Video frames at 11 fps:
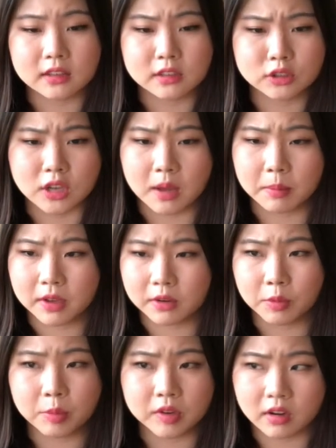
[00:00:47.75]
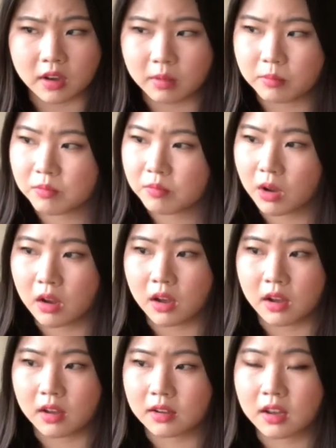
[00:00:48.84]
The shop had opened up
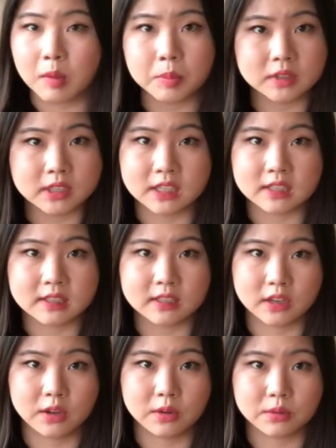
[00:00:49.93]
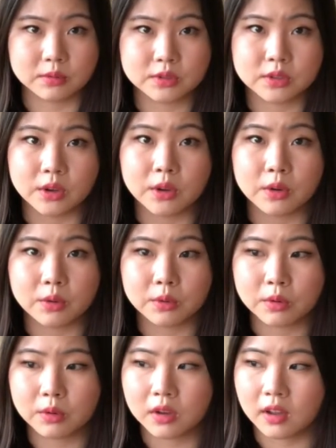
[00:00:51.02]
a couple days ago,
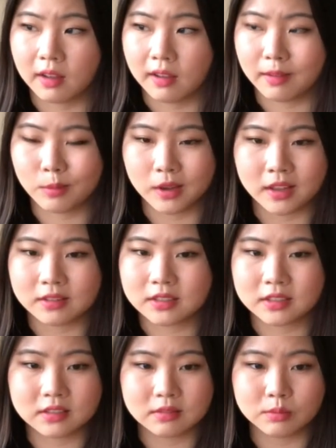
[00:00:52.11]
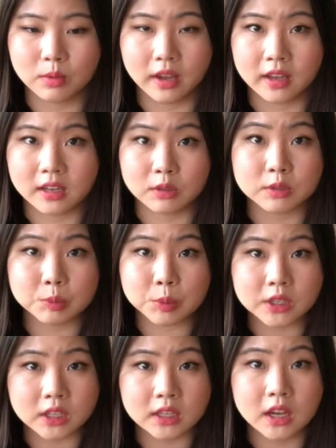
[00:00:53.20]
so I went when it was
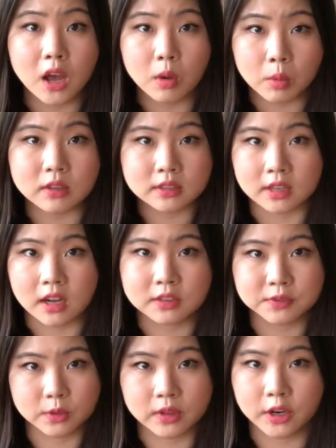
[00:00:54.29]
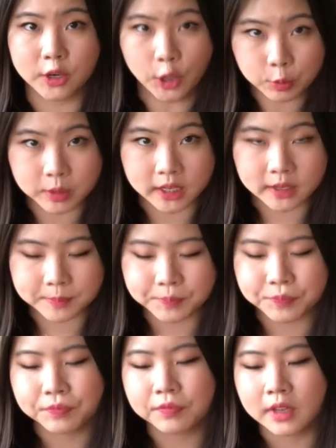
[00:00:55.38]
pretty well stocked for their opening.
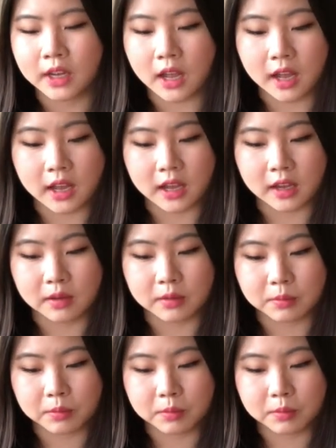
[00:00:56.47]
I